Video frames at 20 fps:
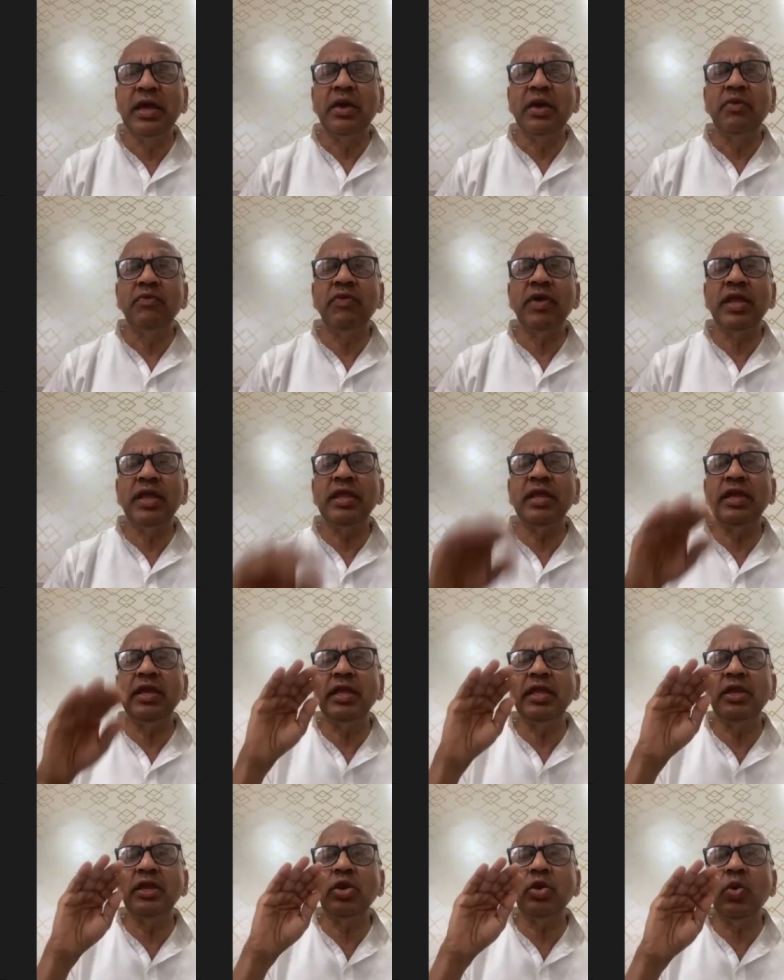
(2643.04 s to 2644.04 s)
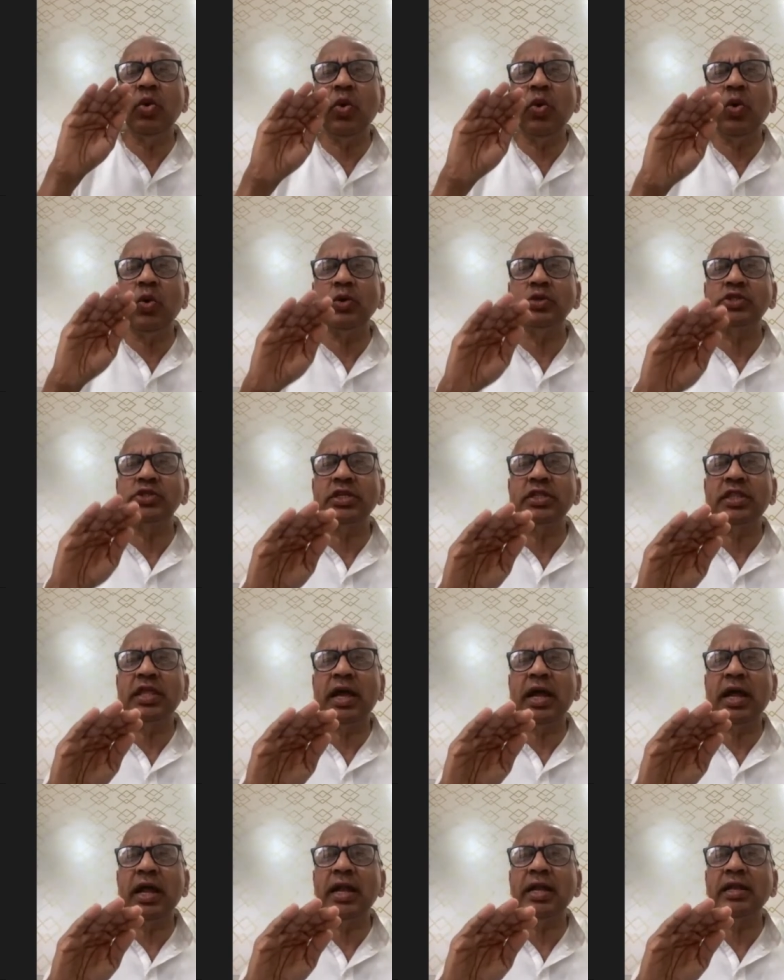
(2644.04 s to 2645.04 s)
when he knows
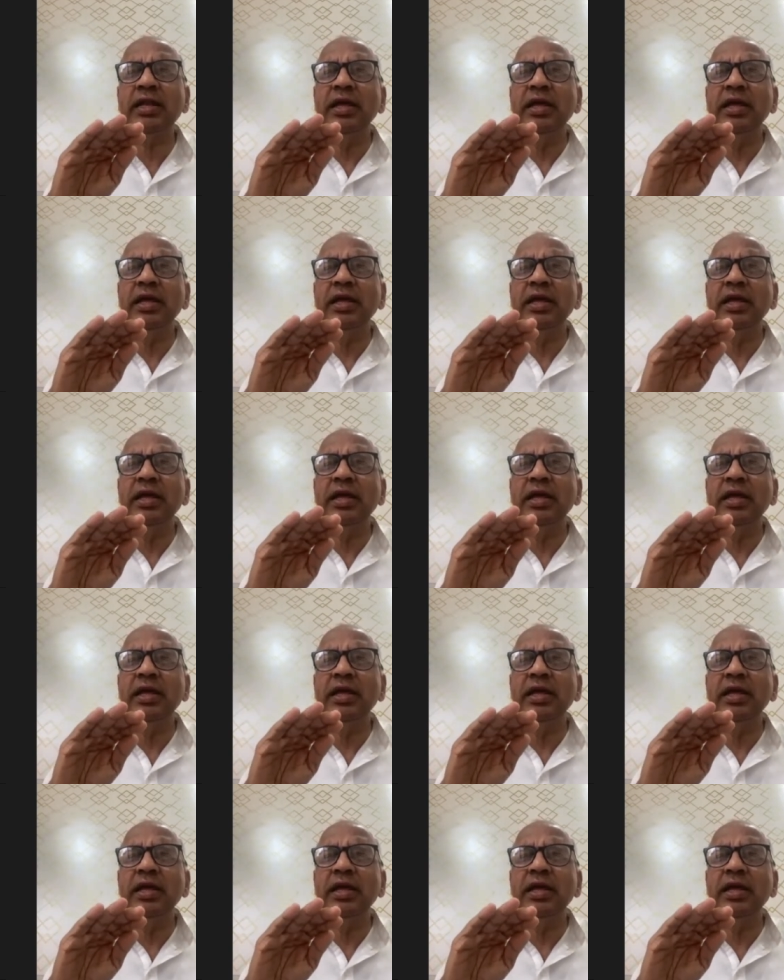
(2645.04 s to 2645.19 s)
that